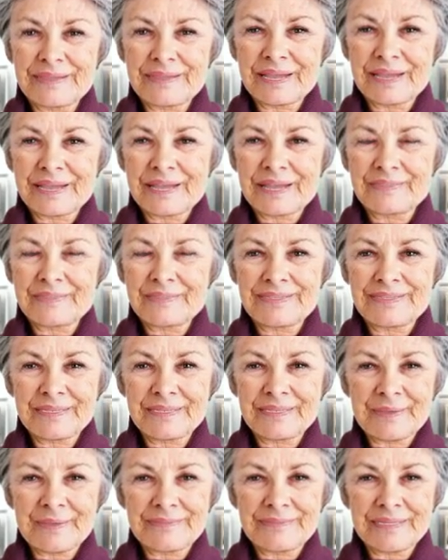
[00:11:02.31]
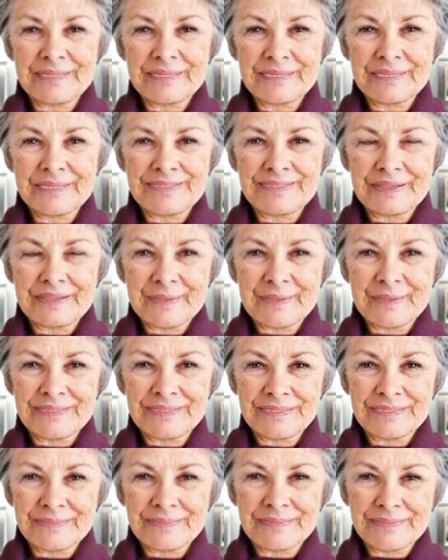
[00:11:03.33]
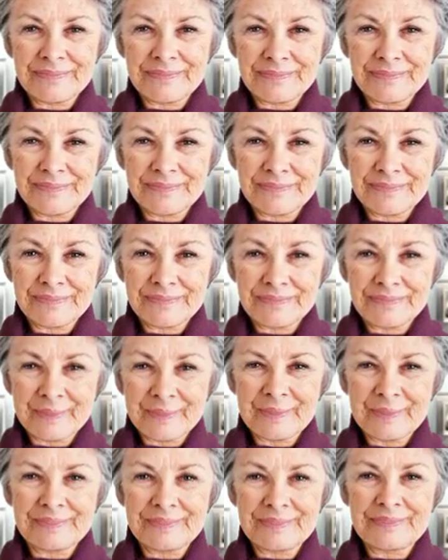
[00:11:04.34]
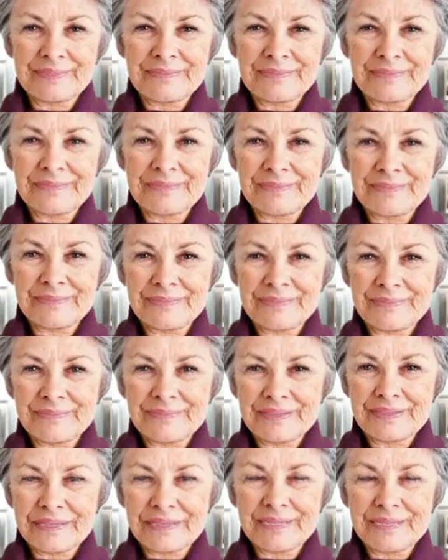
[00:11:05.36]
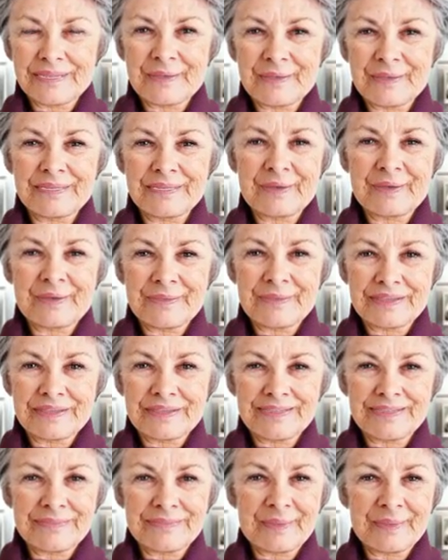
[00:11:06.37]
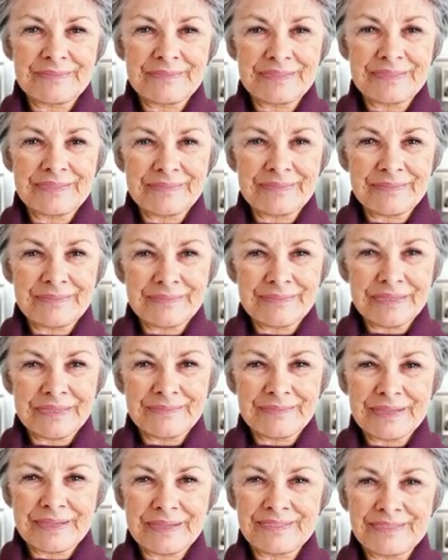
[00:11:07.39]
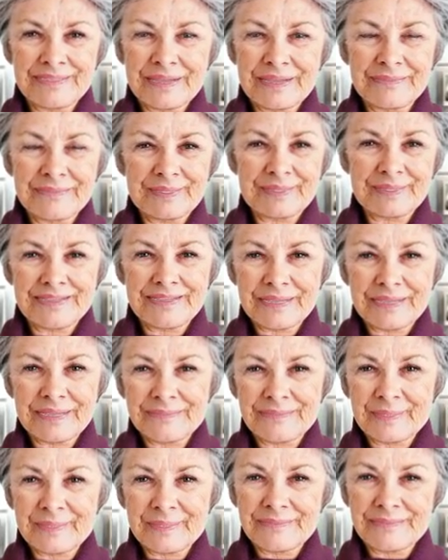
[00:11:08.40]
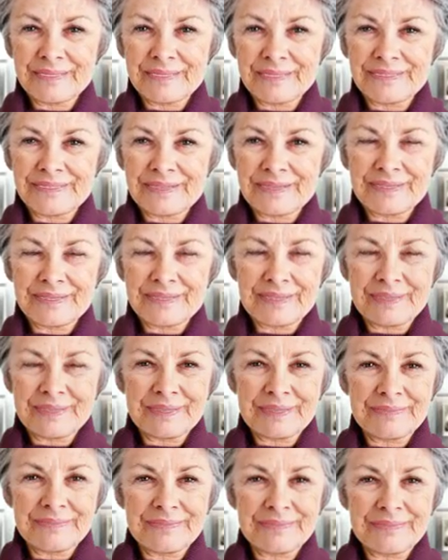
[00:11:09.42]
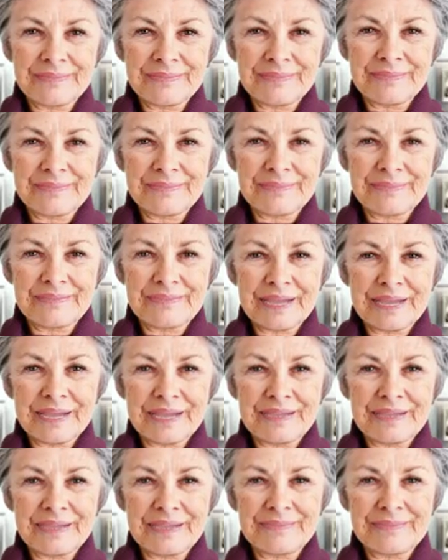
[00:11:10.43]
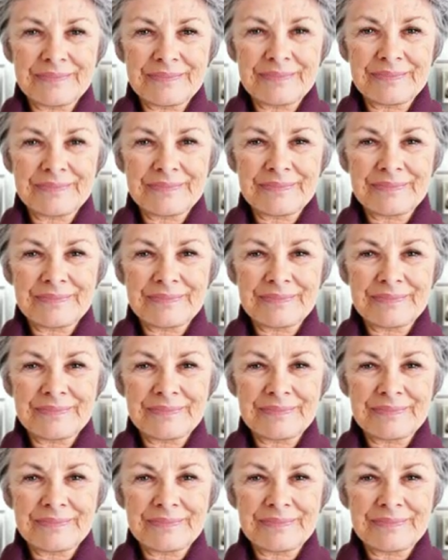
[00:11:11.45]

The eyes can open and close. 4. Lungs are not fully formed, but practice breathing movements occur. 5.